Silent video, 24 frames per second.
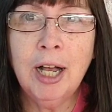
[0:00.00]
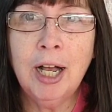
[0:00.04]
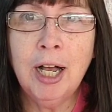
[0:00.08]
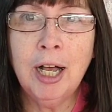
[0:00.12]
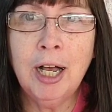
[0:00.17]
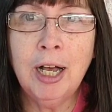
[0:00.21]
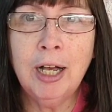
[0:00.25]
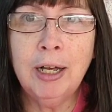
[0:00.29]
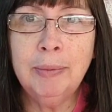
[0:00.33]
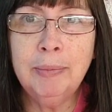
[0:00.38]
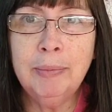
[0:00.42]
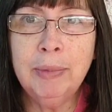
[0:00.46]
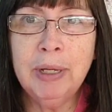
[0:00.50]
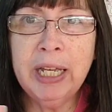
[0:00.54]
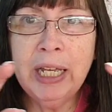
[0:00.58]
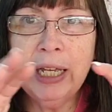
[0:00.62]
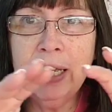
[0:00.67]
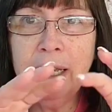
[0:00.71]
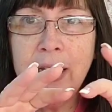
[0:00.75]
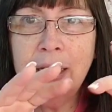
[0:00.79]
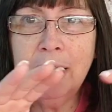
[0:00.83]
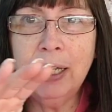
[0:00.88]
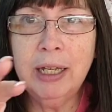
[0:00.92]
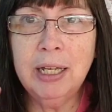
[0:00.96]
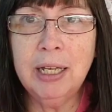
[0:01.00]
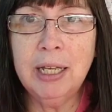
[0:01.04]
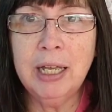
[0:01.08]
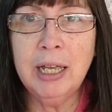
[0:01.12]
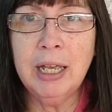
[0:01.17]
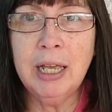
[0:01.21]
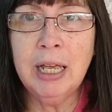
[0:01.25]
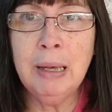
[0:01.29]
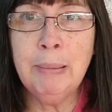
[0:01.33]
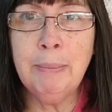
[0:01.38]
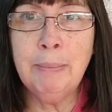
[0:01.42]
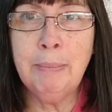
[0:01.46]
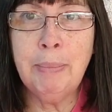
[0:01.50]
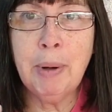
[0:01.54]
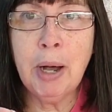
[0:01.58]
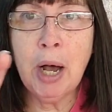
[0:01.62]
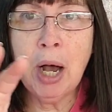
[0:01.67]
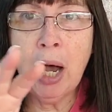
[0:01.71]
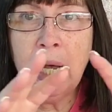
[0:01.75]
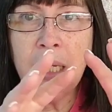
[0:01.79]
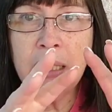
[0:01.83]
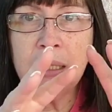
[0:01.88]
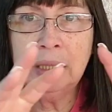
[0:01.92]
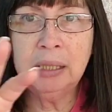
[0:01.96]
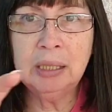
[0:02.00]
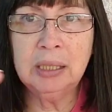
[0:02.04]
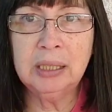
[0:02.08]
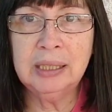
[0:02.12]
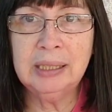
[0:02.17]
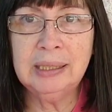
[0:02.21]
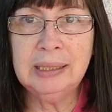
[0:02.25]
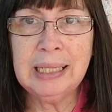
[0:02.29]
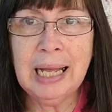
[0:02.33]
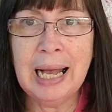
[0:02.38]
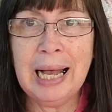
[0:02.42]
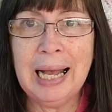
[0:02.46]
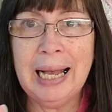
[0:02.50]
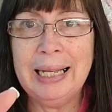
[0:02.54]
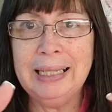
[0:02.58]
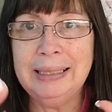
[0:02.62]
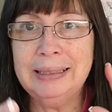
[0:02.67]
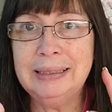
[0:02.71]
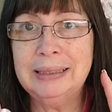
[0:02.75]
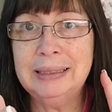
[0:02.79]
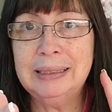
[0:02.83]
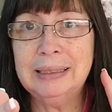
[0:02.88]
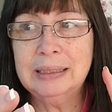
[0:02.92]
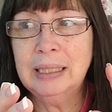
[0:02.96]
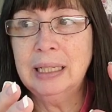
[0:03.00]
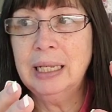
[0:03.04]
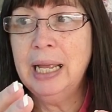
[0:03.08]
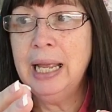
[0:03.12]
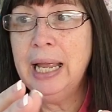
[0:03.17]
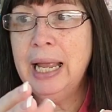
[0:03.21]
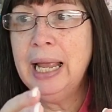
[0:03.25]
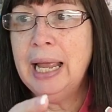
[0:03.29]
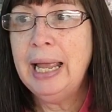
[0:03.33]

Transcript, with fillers: um, embossed sides